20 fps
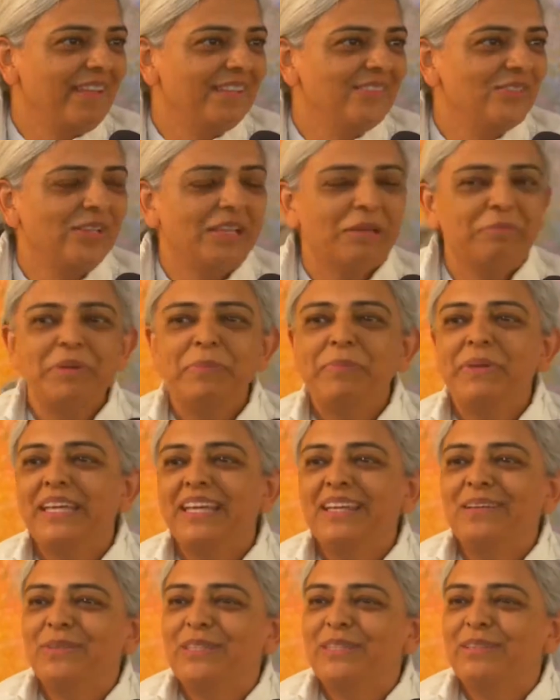So let me
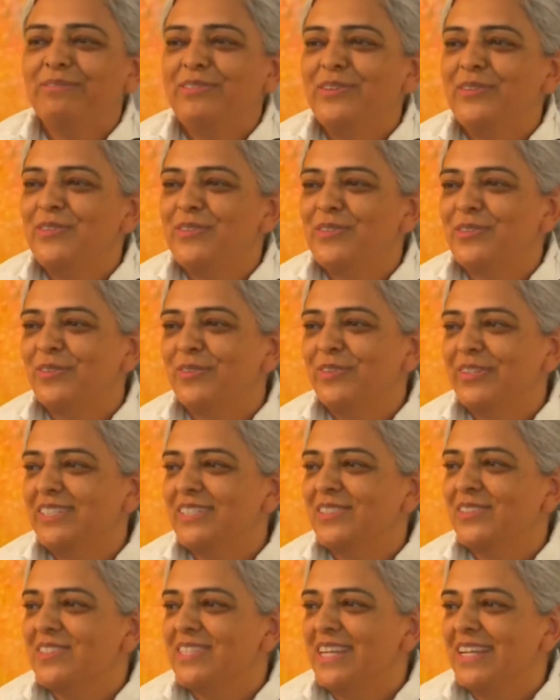begin with a few
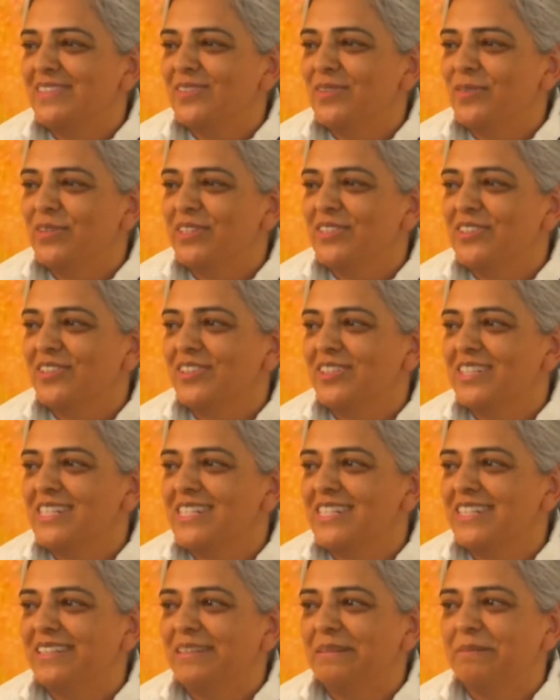stories, because that's always good,
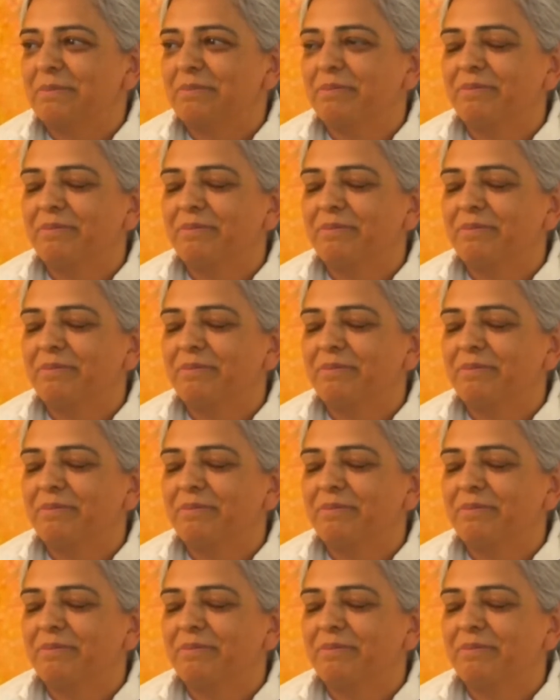isn't it?